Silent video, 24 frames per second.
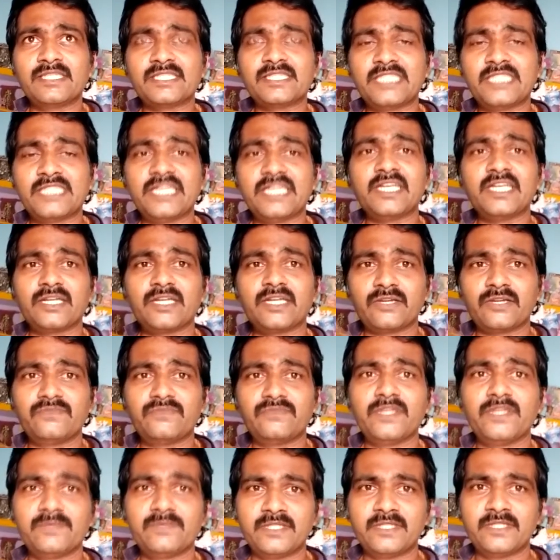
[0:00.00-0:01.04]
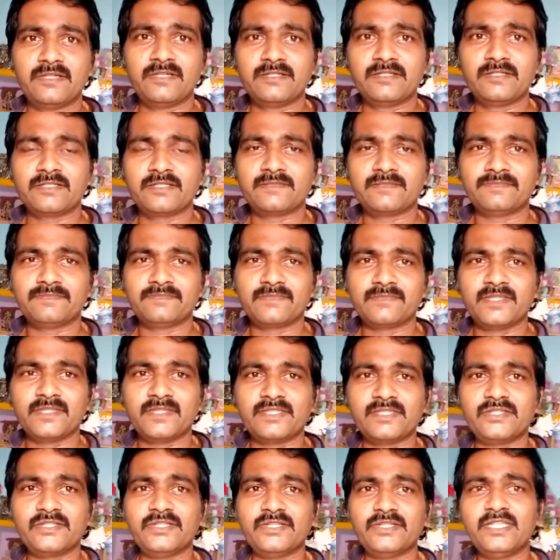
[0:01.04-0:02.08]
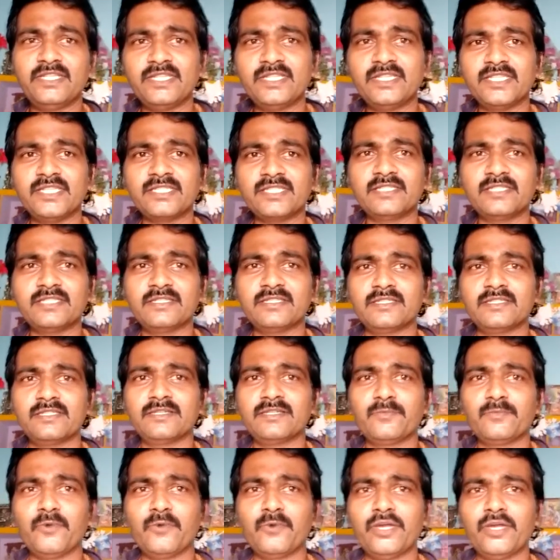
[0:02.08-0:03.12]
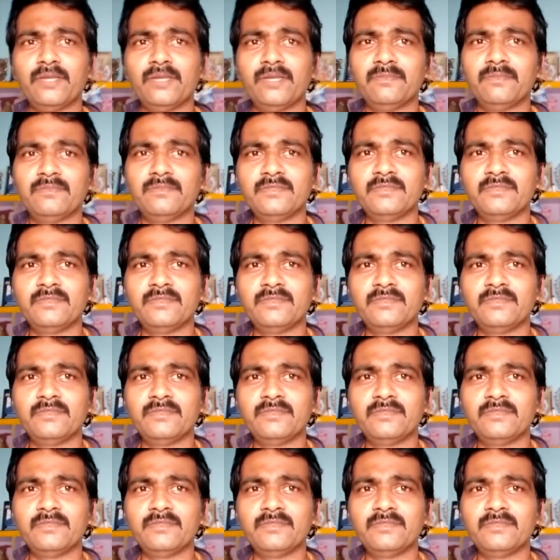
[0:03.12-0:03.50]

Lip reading: take care of themselves. So in this poem,